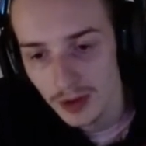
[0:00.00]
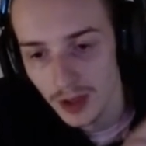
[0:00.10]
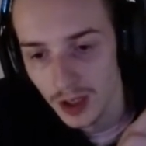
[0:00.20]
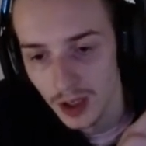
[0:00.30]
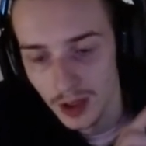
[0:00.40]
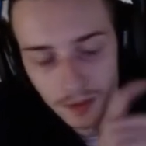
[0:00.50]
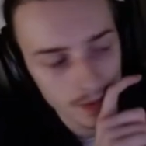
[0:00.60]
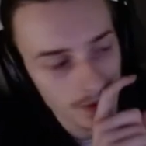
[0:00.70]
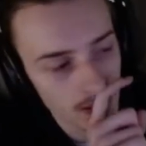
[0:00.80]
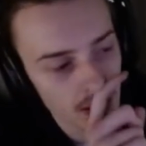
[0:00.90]

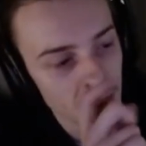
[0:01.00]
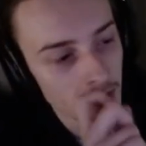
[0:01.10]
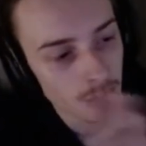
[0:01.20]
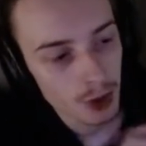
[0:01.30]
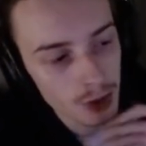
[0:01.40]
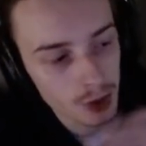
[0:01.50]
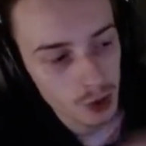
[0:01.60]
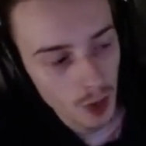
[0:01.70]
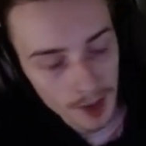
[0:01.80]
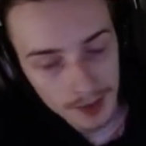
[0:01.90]
You could
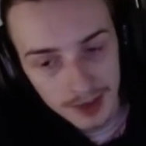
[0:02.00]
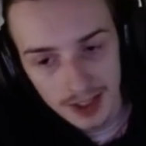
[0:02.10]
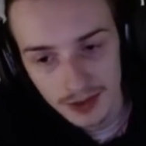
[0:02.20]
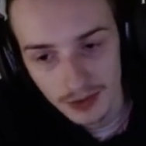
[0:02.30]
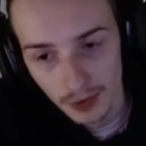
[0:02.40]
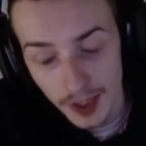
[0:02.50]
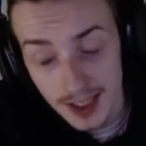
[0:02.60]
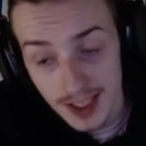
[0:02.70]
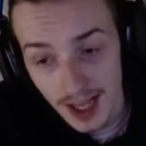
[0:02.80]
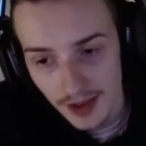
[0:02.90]
swap the Void
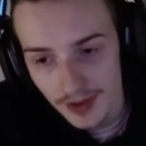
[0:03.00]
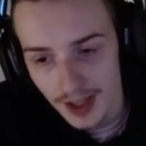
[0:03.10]
Staff